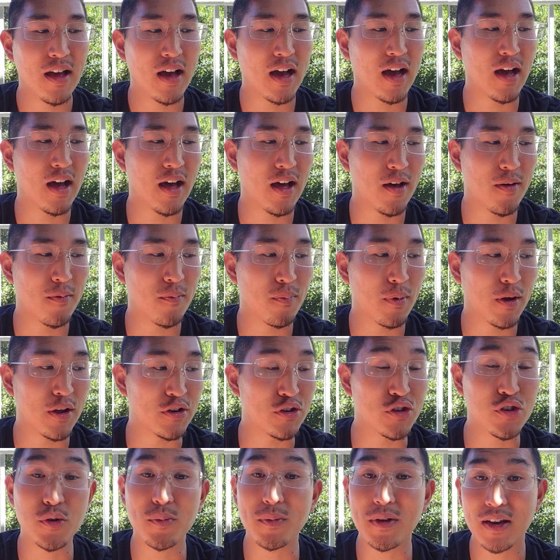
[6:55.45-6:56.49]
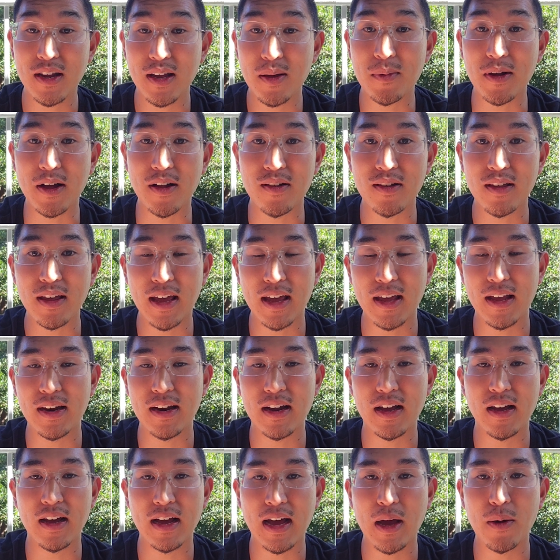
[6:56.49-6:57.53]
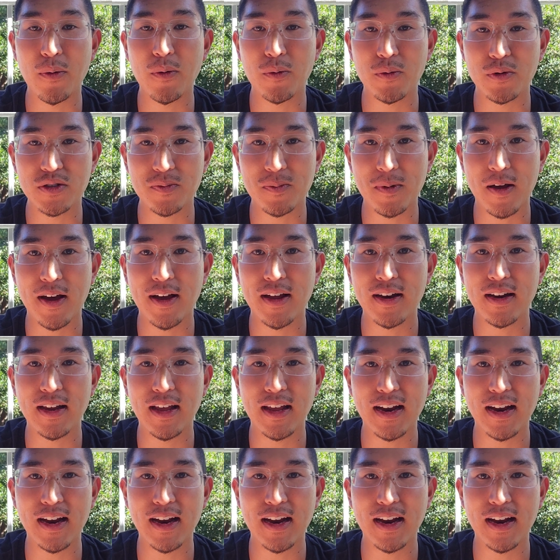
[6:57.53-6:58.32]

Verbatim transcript: um, but shoot me an email and uh, I will respond.